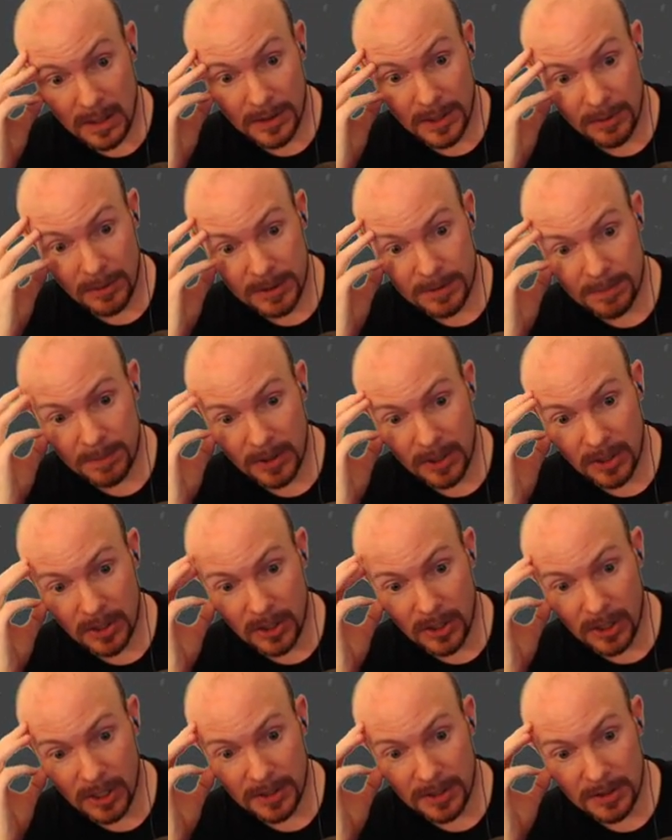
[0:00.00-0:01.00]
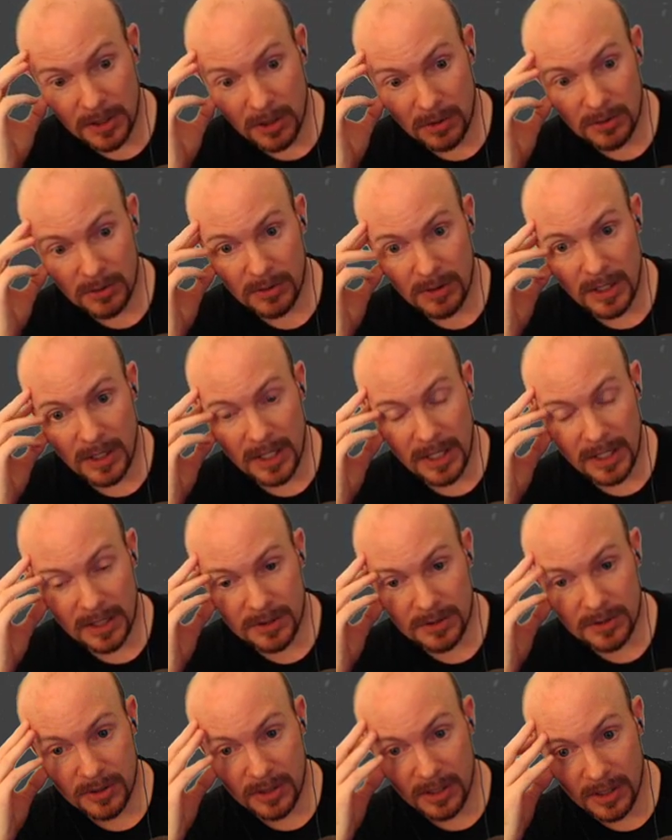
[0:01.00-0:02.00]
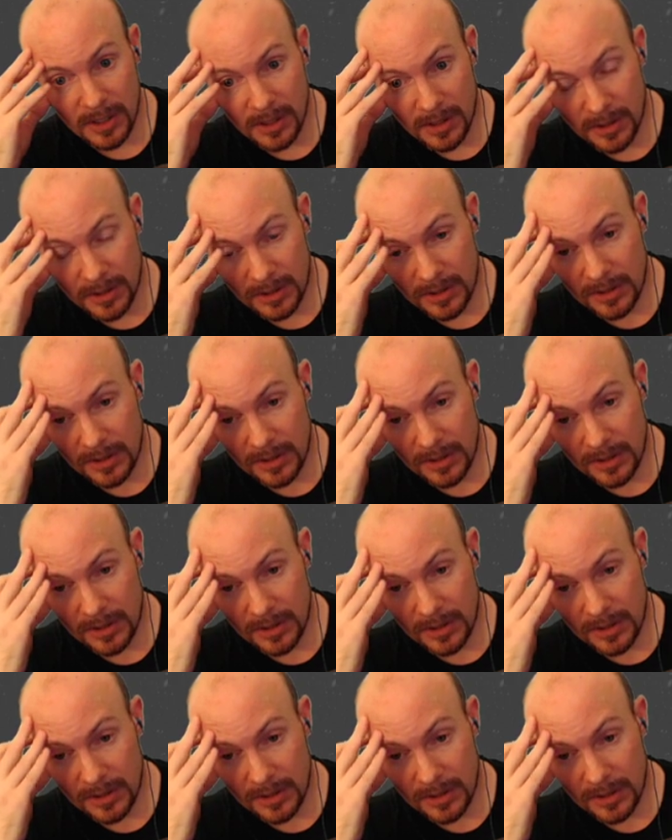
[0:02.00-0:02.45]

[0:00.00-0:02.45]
That one's pretty good. No extra